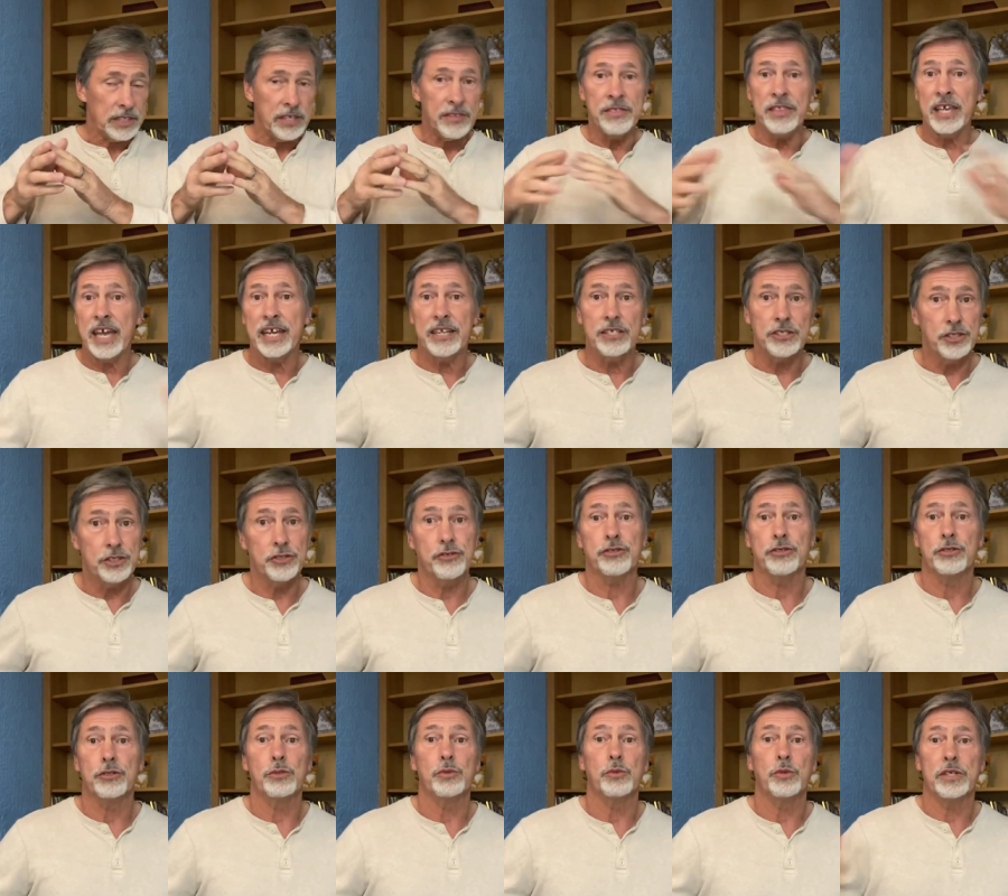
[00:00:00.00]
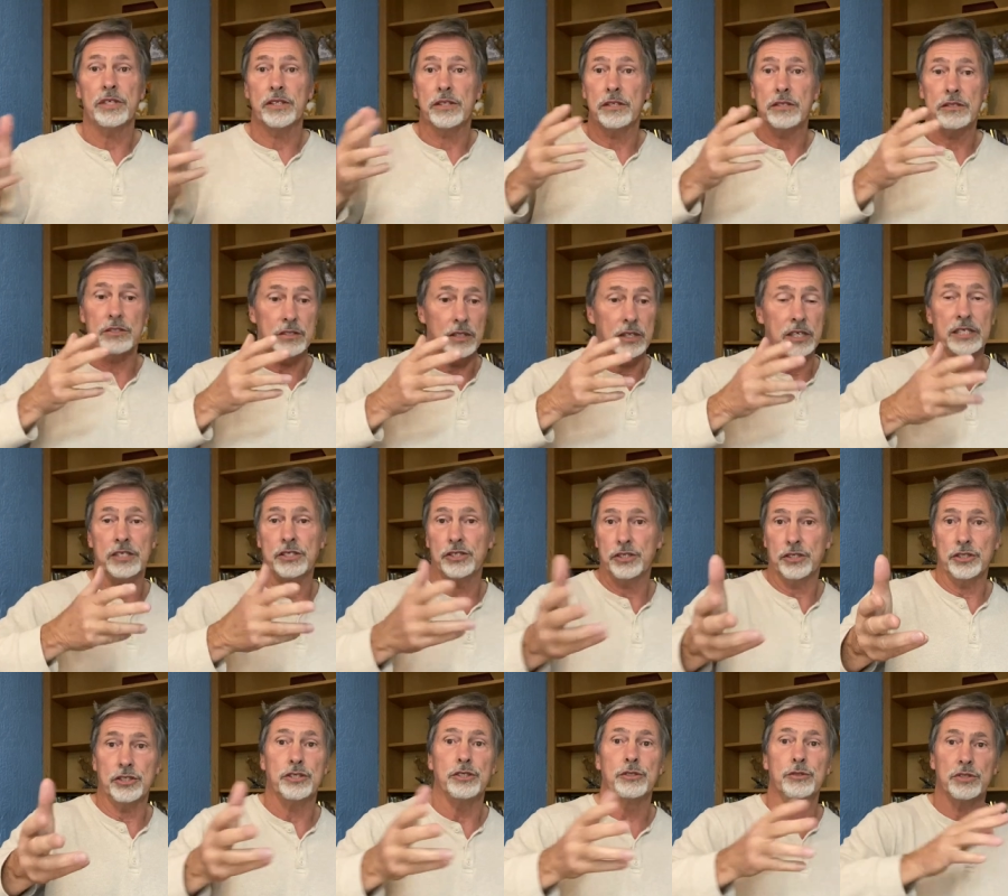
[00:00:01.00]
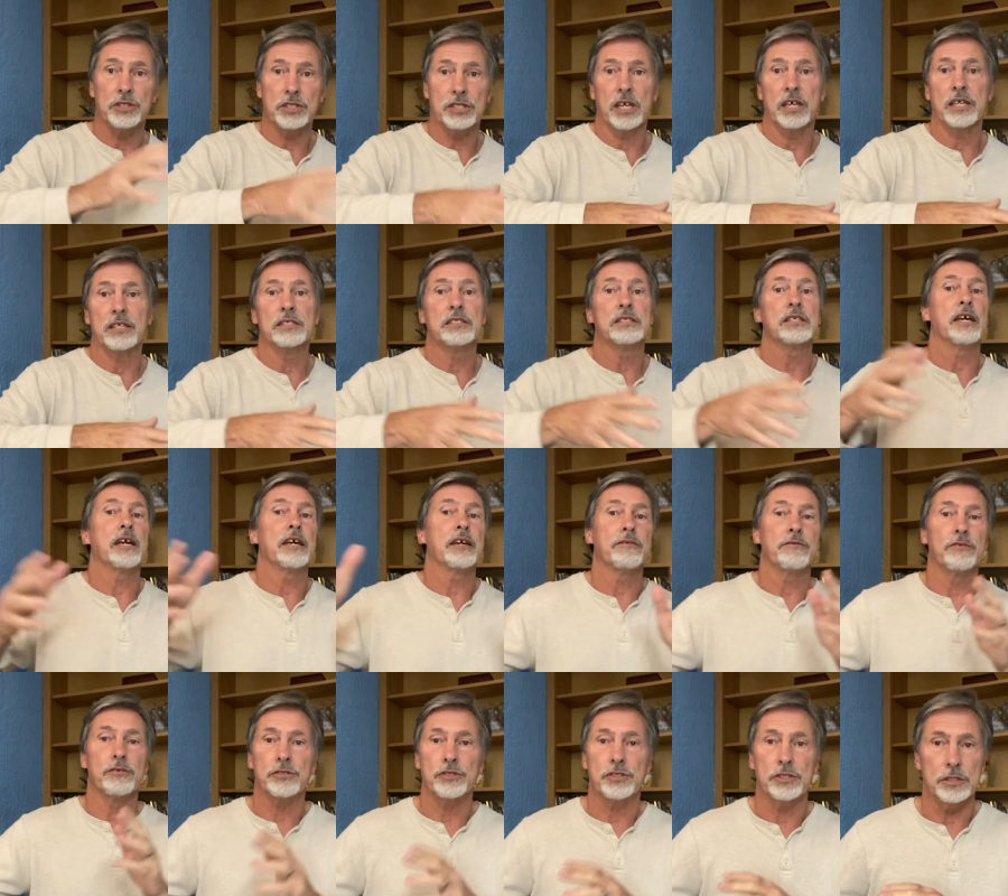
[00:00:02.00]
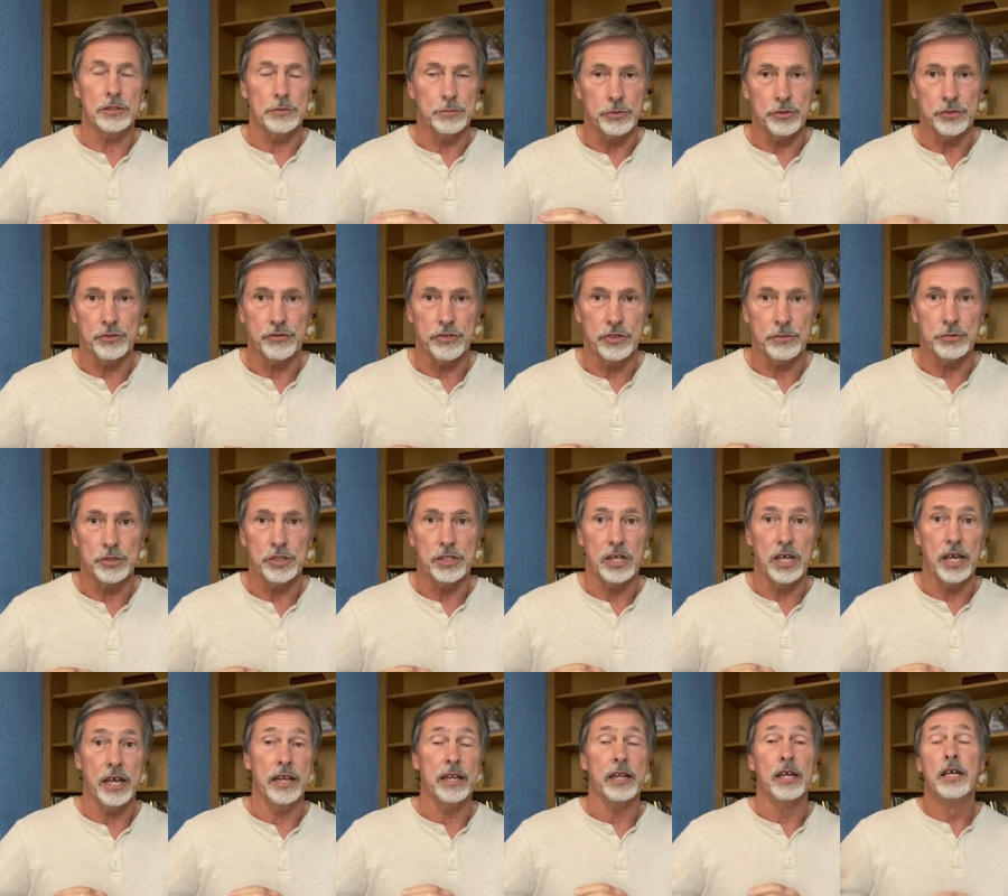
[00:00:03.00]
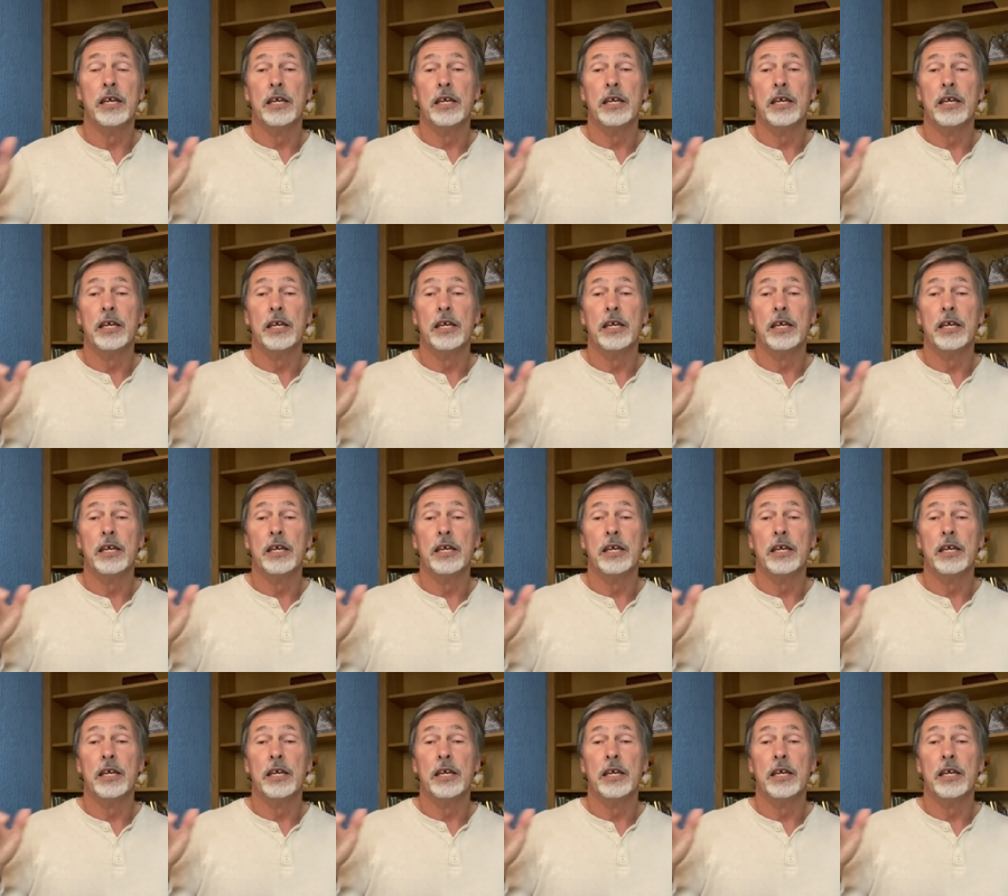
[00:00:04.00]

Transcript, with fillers: That is true with let's just use science diet versus prescription diet.